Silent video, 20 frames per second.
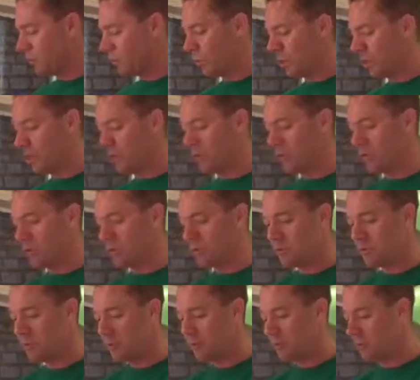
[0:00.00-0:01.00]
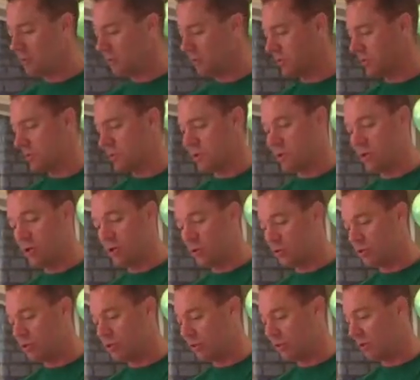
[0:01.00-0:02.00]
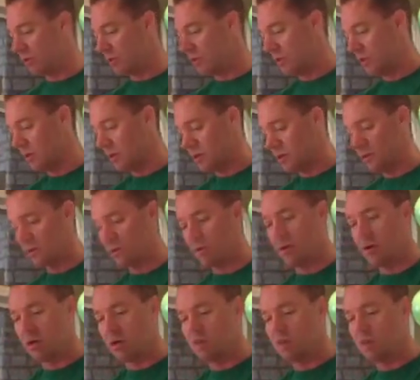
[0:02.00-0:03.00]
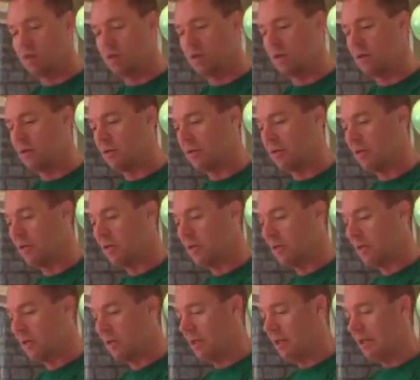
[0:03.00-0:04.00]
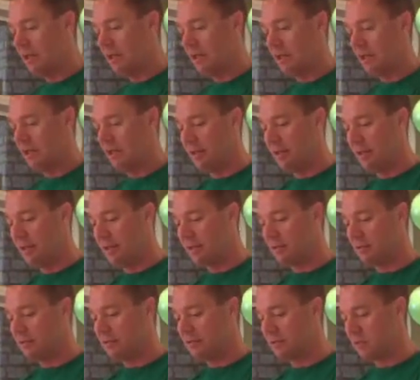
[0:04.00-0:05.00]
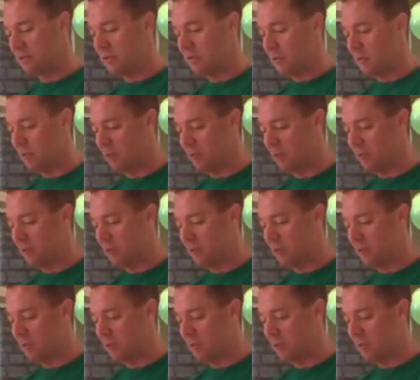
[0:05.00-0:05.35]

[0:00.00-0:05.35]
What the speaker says: whey protein, which has no sugar in it, no carbs in it at all. And then, since I know